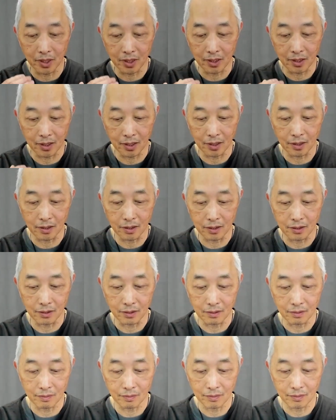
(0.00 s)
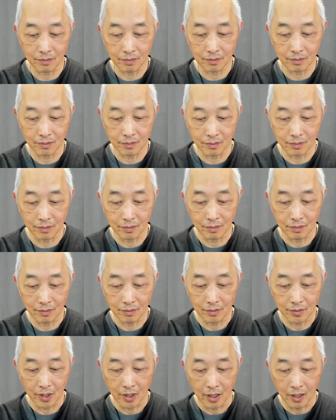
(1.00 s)
right? It's
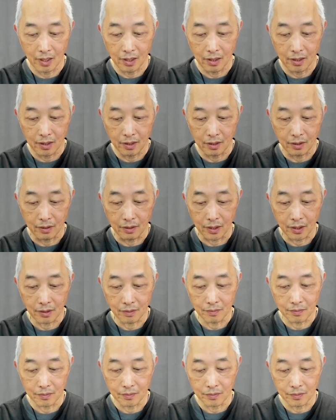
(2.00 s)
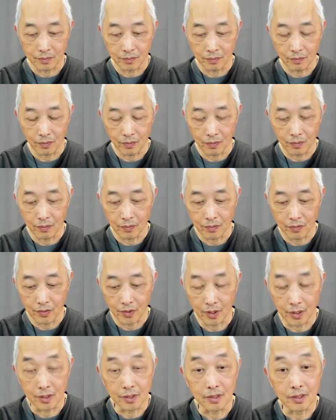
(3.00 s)
a sentimentation.
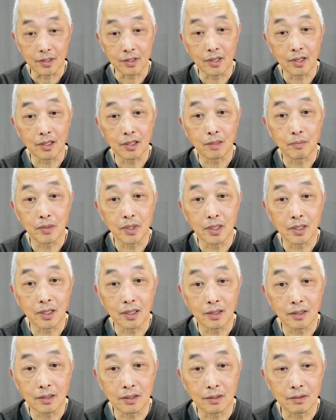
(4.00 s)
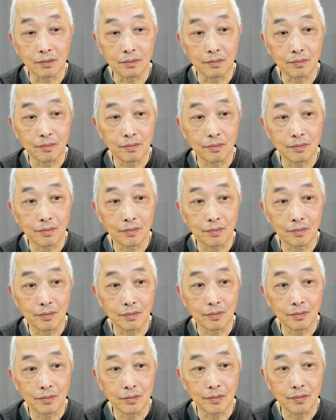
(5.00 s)
And then finally it gets a little
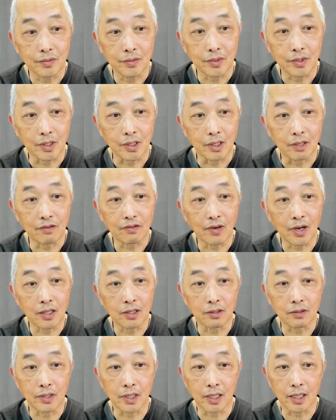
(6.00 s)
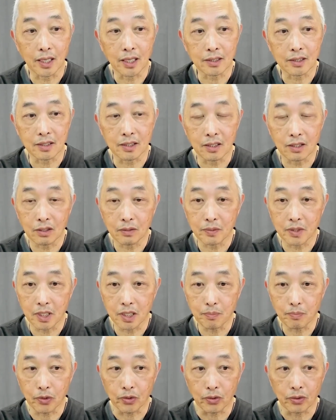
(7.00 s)
deeper into called
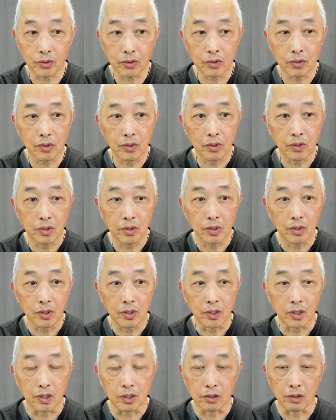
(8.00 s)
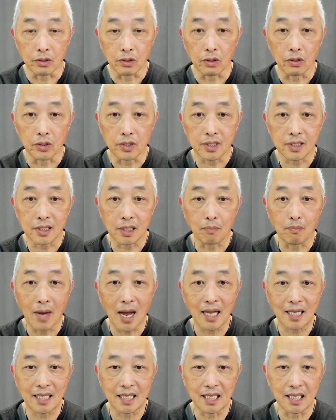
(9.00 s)
samadhi, one-point
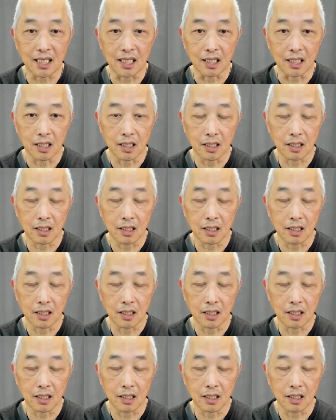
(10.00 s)
concentration,